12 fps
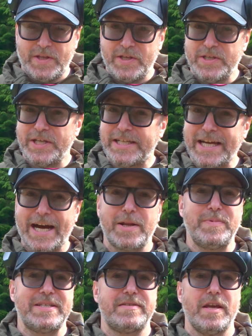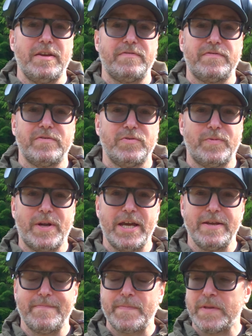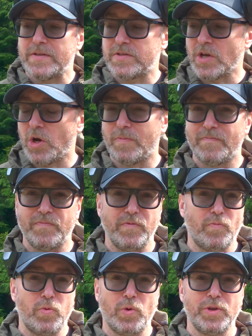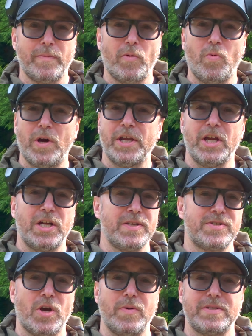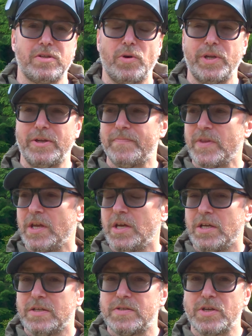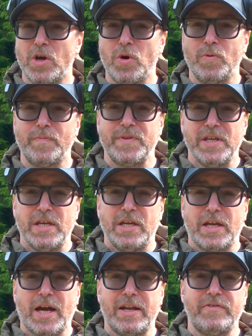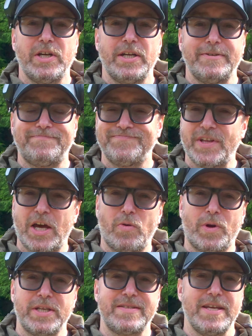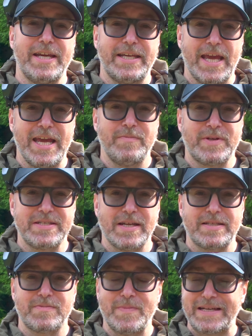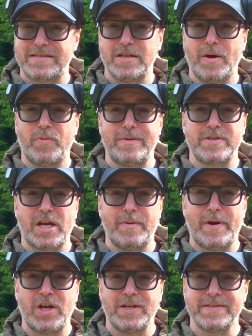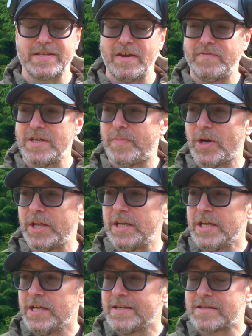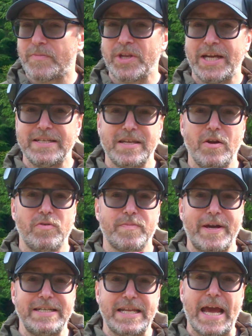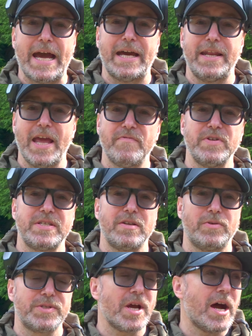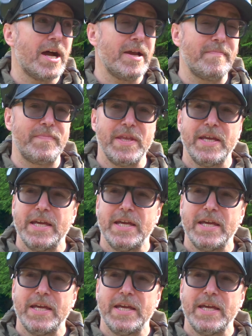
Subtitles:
you got to be safe, right? So rule number one, a gun is always loaded. So kind of I don't want to say a game because that's messed up when I'm talking about gun safety, but something I say with my dad every single time